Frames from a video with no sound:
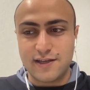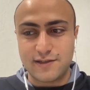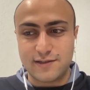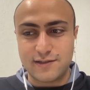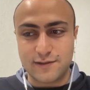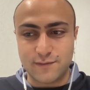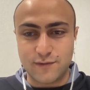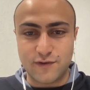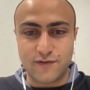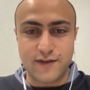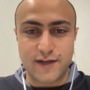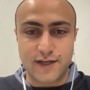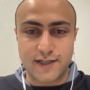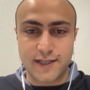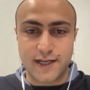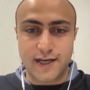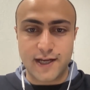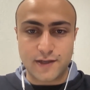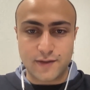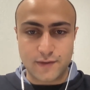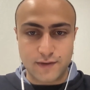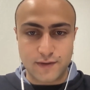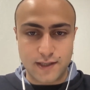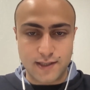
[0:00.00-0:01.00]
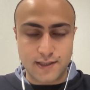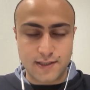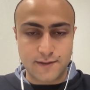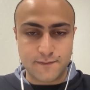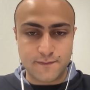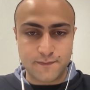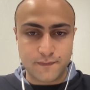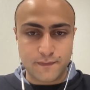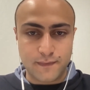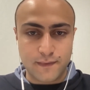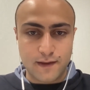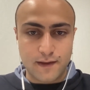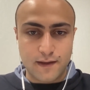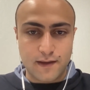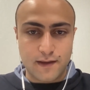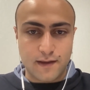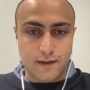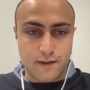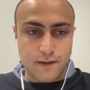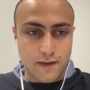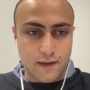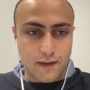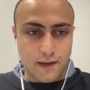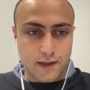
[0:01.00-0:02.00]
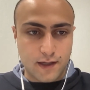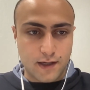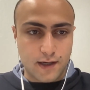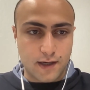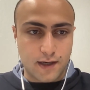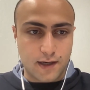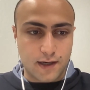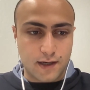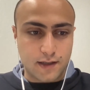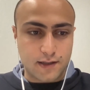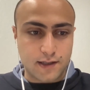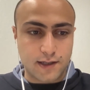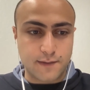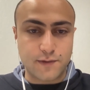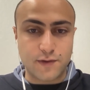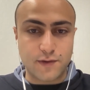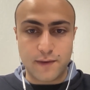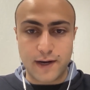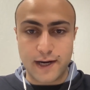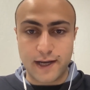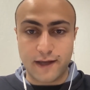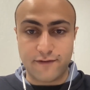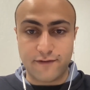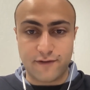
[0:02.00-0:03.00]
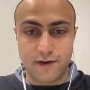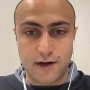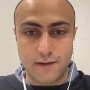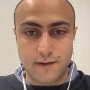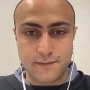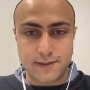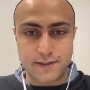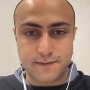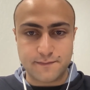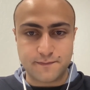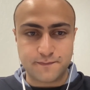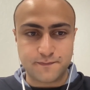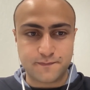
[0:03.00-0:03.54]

to move their data to these crypto mining farms.